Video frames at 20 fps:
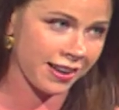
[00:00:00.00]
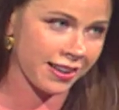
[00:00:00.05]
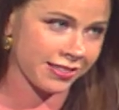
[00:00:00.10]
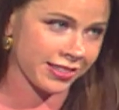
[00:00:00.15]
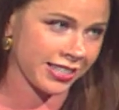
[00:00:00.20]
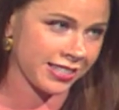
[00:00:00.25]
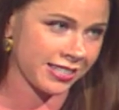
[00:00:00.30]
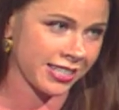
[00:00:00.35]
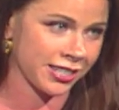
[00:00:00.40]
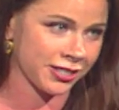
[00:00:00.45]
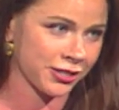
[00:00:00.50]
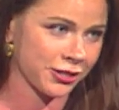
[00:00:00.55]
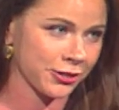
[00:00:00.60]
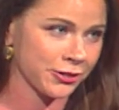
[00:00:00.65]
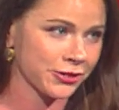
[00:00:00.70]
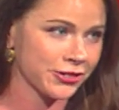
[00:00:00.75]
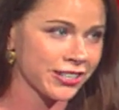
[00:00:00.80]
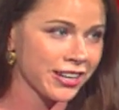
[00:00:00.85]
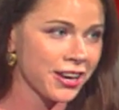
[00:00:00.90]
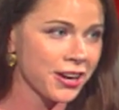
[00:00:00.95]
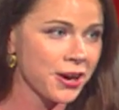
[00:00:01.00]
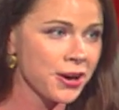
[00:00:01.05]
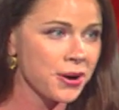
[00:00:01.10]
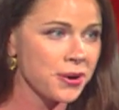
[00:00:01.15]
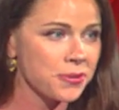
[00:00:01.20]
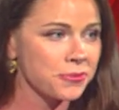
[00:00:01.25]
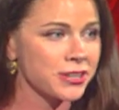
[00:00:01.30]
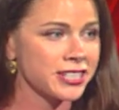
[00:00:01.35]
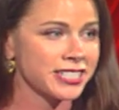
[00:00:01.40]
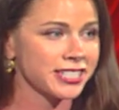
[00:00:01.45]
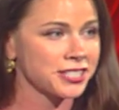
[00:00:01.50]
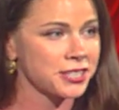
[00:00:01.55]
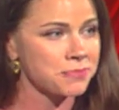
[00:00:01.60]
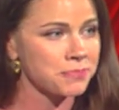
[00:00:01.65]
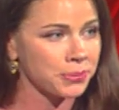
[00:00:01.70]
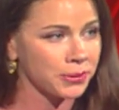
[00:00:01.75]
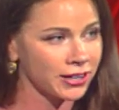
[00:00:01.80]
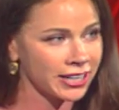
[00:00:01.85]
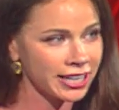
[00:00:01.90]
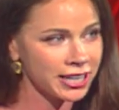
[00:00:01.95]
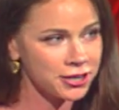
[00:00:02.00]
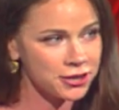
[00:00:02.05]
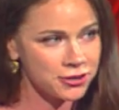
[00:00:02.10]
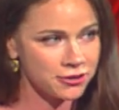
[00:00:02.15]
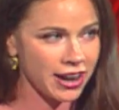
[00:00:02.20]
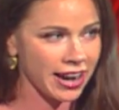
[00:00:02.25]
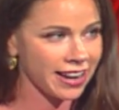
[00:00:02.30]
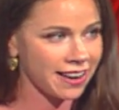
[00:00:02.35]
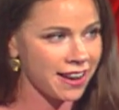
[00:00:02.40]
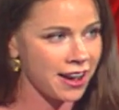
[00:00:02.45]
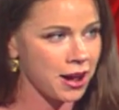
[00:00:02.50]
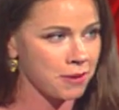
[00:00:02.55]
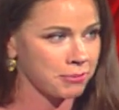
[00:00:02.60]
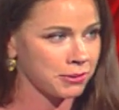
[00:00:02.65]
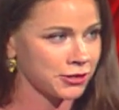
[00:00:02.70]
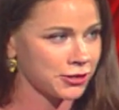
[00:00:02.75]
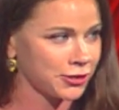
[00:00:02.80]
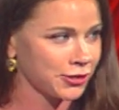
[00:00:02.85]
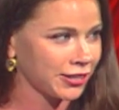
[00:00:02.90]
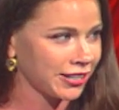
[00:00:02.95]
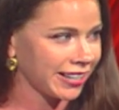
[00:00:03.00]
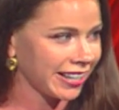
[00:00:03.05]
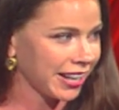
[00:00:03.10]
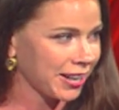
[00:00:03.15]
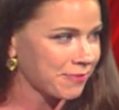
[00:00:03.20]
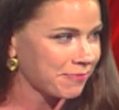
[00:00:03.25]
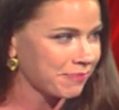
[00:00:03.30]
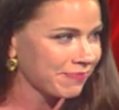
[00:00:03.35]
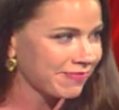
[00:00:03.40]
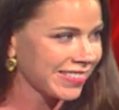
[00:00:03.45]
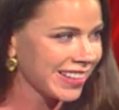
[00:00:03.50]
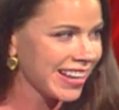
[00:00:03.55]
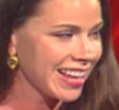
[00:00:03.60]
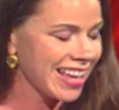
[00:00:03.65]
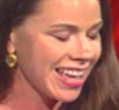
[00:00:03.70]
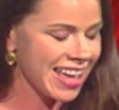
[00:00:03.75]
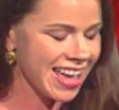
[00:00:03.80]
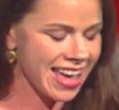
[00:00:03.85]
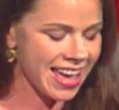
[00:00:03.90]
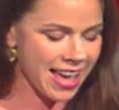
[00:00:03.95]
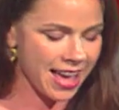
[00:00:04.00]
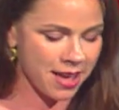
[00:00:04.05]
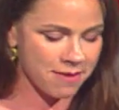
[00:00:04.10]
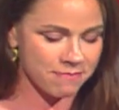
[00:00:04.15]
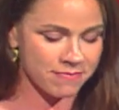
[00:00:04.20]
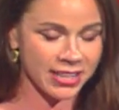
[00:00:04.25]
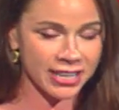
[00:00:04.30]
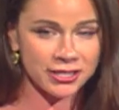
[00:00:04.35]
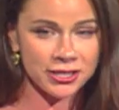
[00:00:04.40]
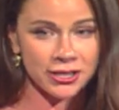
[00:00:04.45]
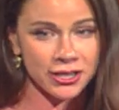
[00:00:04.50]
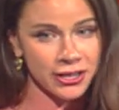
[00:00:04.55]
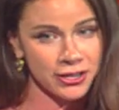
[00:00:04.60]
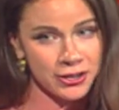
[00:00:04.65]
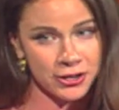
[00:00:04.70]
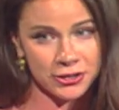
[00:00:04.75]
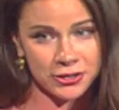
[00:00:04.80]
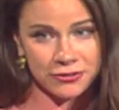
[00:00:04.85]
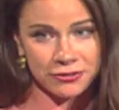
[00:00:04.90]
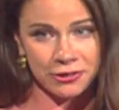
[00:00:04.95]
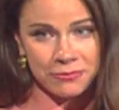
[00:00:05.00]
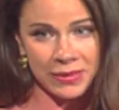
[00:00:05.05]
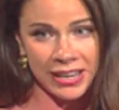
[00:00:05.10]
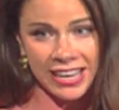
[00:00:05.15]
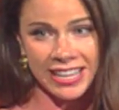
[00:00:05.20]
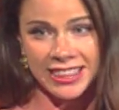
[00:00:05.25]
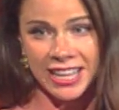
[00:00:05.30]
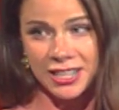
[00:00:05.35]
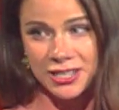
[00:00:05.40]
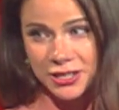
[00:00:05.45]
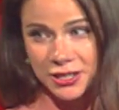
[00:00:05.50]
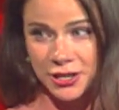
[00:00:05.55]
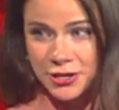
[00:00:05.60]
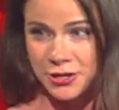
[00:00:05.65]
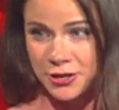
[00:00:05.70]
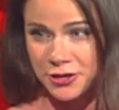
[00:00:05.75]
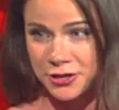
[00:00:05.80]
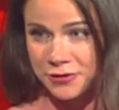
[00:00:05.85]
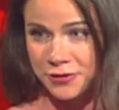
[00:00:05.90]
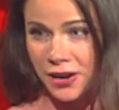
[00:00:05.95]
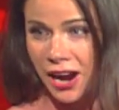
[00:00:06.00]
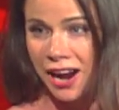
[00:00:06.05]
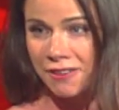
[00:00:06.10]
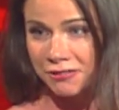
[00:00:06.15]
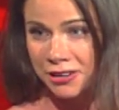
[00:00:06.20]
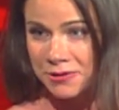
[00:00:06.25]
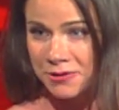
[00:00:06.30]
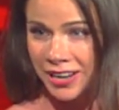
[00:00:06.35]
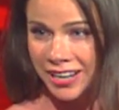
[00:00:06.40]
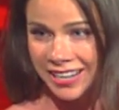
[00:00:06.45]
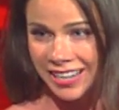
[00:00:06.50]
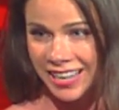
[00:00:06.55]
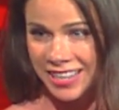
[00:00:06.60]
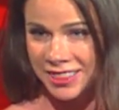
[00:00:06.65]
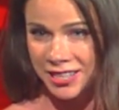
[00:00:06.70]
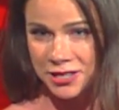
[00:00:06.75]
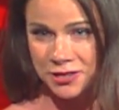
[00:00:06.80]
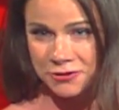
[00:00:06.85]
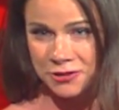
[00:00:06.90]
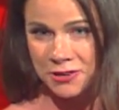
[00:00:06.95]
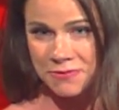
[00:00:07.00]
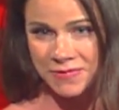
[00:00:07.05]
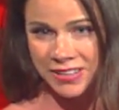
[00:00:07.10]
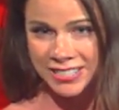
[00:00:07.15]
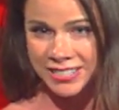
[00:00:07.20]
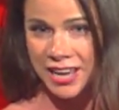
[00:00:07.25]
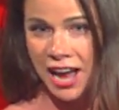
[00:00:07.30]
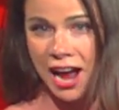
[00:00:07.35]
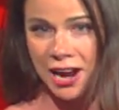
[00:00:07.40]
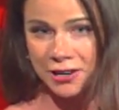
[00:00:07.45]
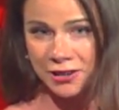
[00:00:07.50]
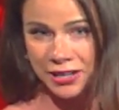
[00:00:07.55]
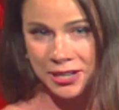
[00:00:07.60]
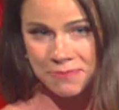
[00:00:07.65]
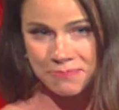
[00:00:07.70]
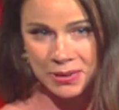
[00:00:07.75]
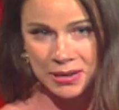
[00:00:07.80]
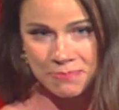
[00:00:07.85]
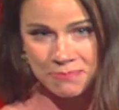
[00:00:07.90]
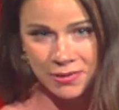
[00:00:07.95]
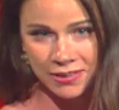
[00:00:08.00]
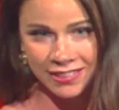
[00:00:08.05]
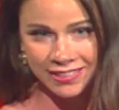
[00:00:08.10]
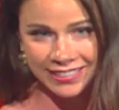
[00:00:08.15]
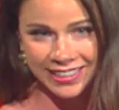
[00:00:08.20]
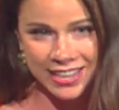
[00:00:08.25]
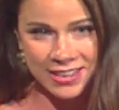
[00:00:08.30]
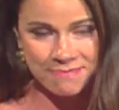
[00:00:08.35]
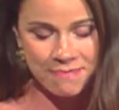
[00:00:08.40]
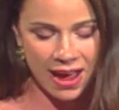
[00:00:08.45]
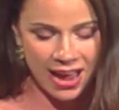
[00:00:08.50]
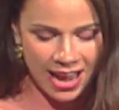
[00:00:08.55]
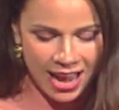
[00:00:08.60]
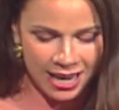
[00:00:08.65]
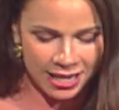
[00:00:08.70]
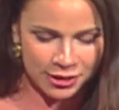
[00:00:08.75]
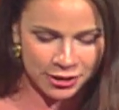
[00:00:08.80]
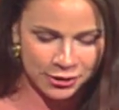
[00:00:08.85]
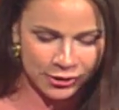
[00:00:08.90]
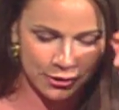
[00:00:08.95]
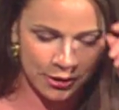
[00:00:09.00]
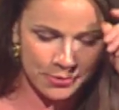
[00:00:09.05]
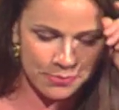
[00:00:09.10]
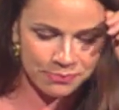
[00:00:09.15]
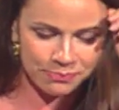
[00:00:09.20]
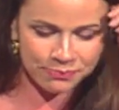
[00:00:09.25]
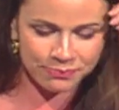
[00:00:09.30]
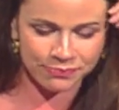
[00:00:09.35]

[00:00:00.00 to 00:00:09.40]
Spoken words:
on these issues, which is a pretty great opportunity. That's good news for me, and that's good news for everyone in this room that's hiring people in my age group.